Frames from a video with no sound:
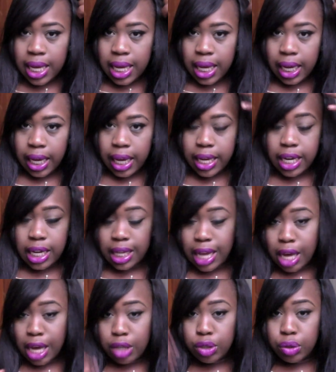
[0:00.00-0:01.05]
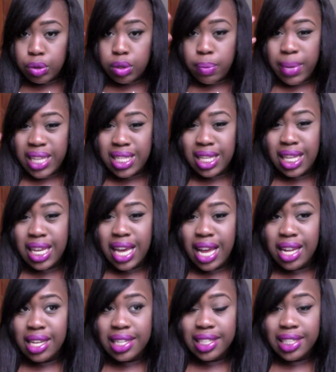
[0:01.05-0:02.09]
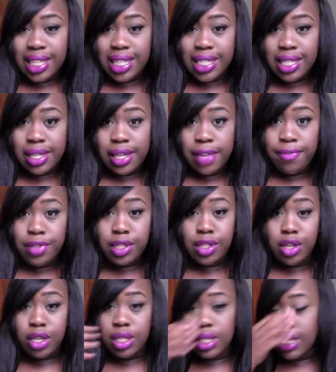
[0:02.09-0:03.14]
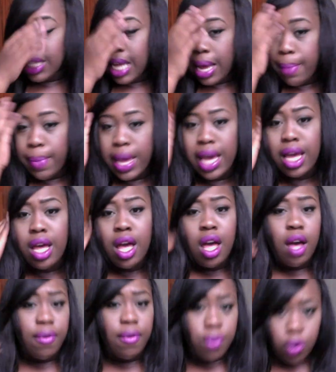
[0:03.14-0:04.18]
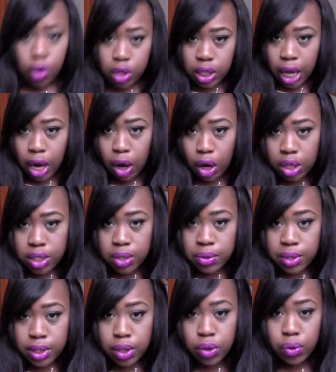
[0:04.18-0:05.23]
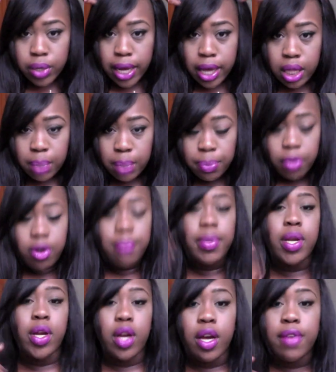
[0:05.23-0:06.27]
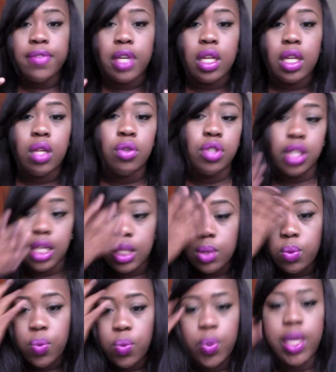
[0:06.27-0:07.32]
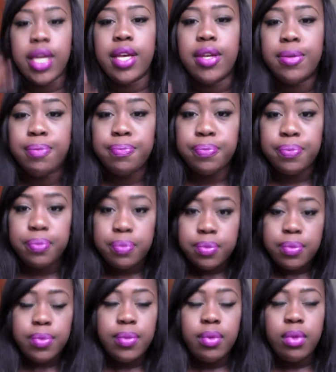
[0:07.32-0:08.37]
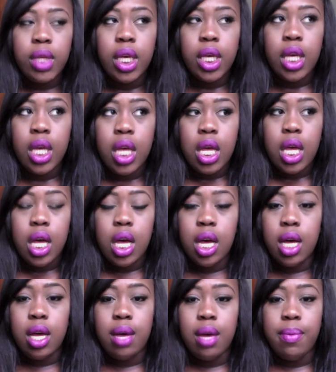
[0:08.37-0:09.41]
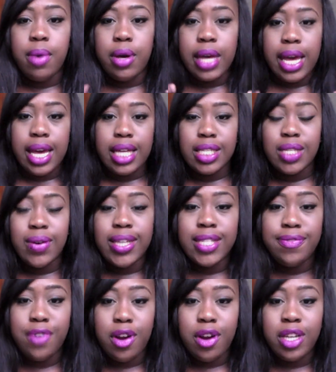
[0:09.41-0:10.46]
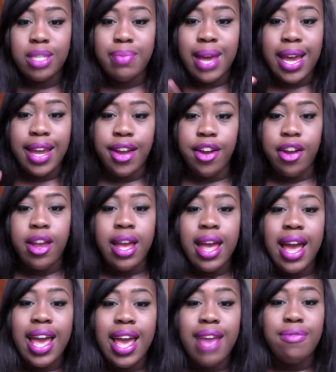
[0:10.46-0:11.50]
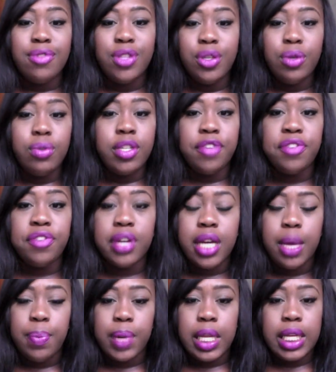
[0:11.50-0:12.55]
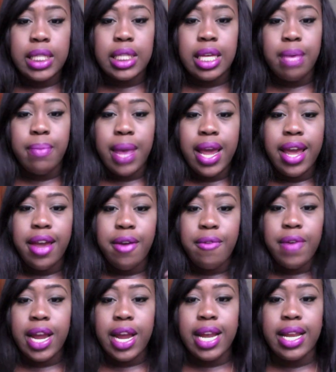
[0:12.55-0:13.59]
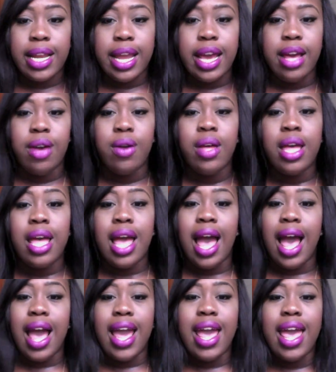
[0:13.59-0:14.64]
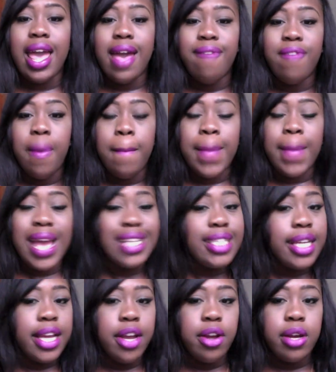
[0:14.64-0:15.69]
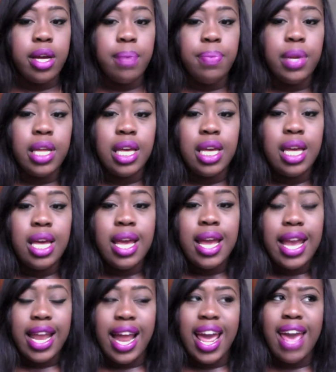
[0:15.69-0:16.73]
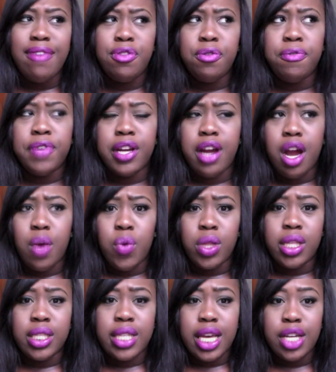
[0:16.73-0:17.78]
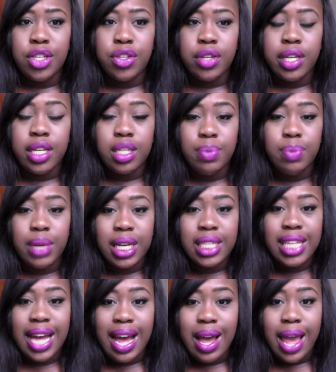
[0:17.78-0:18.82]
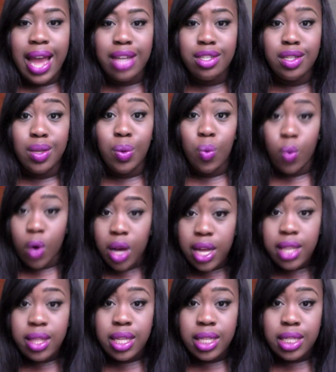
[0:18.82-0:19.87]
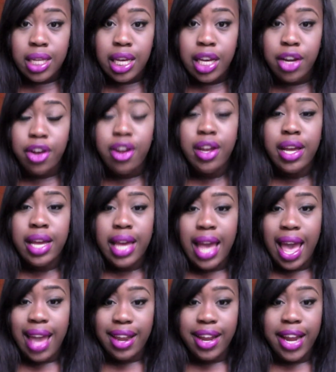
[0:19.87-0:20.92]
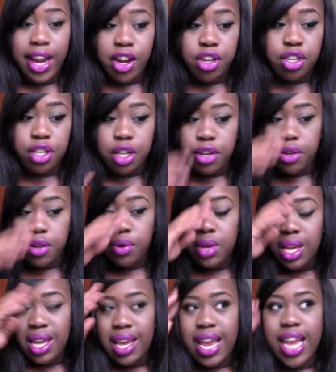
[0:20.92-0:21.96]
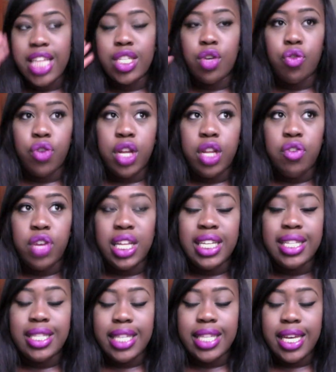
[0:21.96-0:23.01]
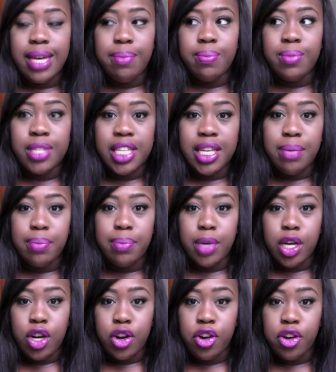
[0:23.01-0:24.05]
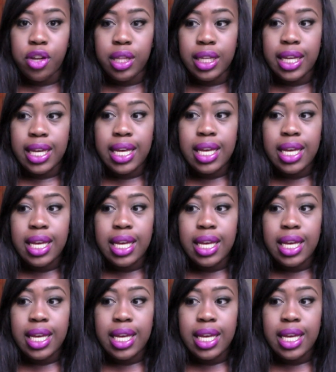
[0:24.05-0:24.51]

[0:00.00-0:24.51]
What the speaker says: and it allows you to basically kind of adjust it if it starts to slide back. Of course, I also sewed down the perimeter of the closure as well. Okay, so as far as my hair, I have 2 different companies in my hair right now. I have Magic Hair Company, and I have to figure out what the texture is, because I actually won this hair at a hair show, and it's a really, really deep, curly